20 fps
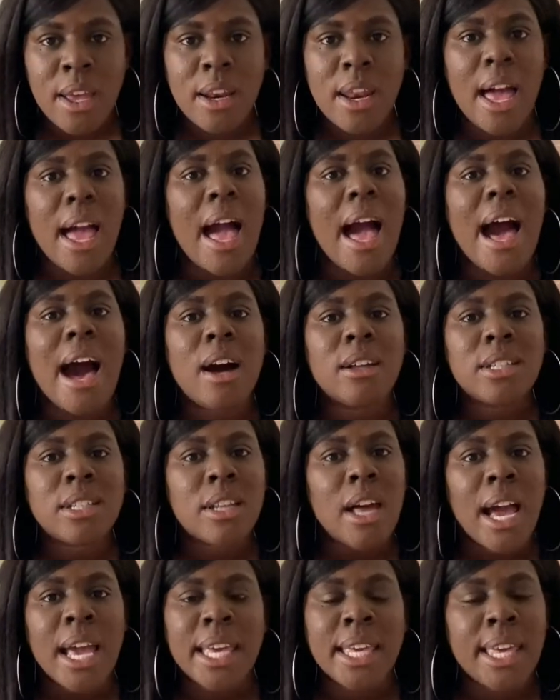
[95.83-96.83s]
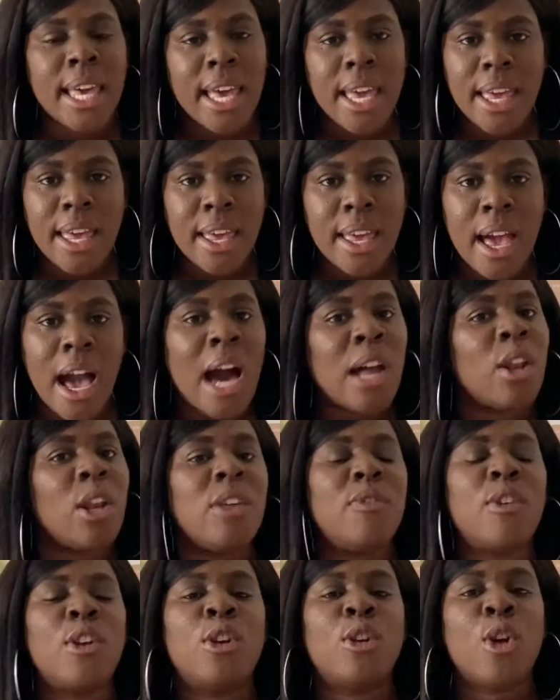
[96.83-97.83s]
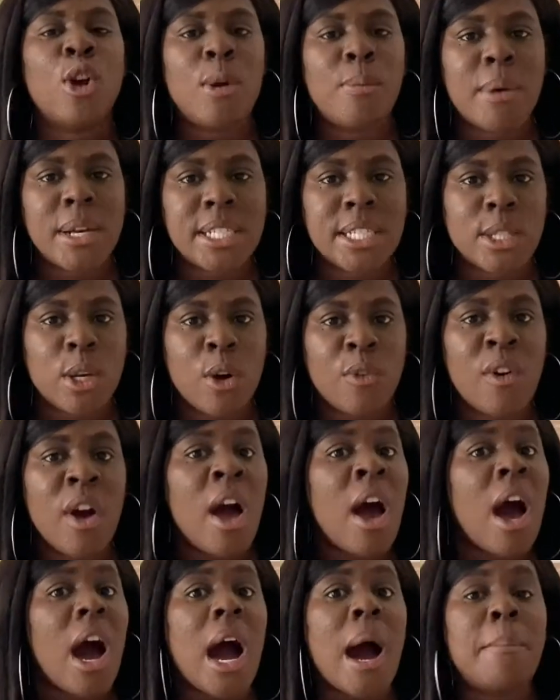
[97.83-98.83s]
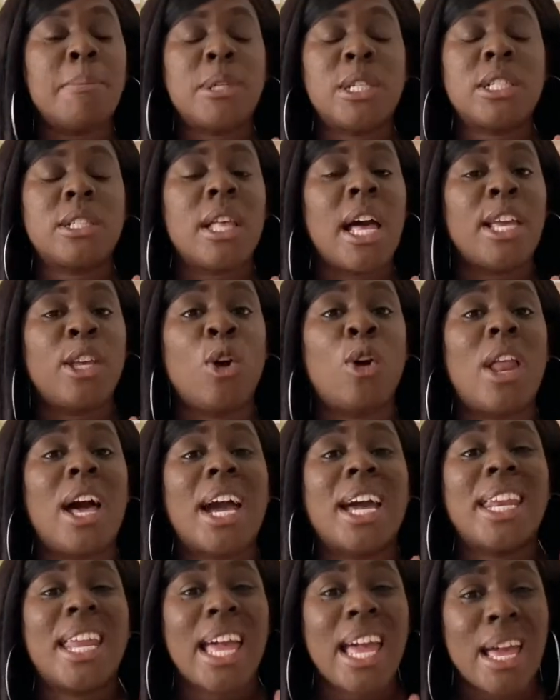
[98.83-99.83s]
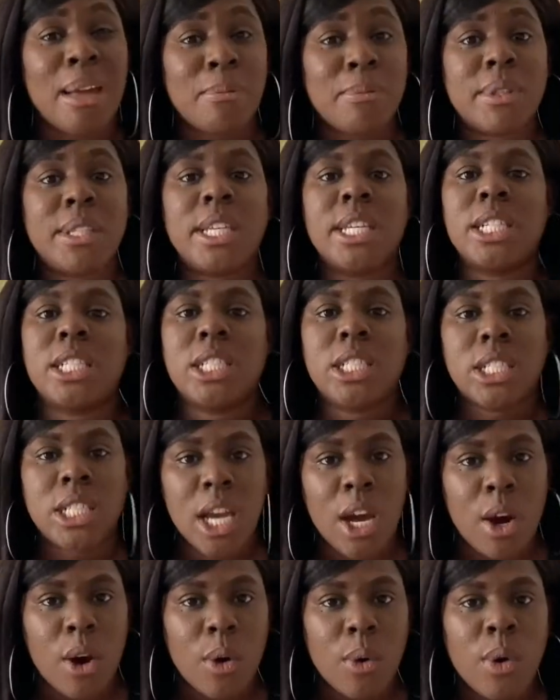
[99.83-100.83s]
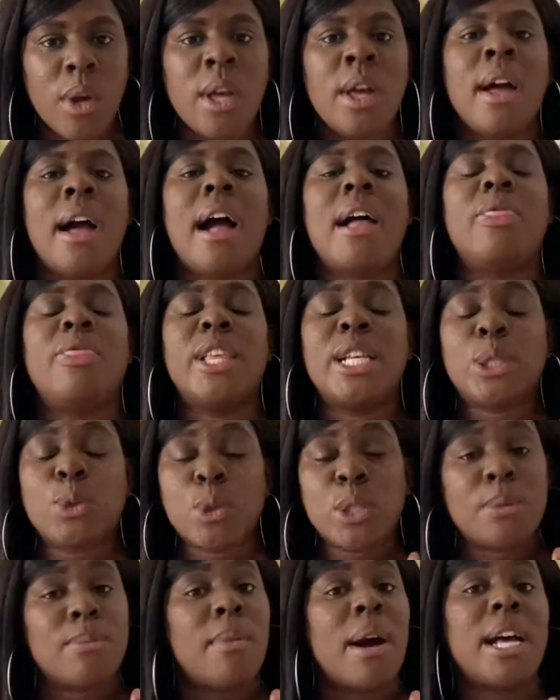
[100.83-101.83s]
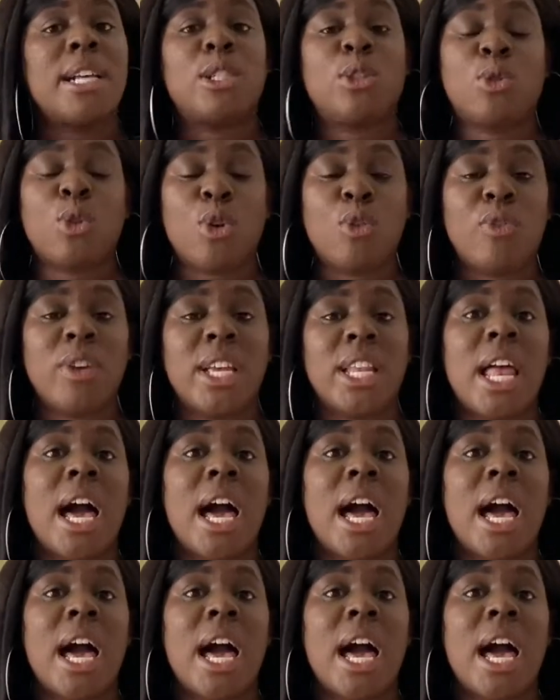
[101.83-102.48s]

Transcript: Like, how did I get here? I don't even know myself. I'm just like, you're like an empty shell. And this was my story.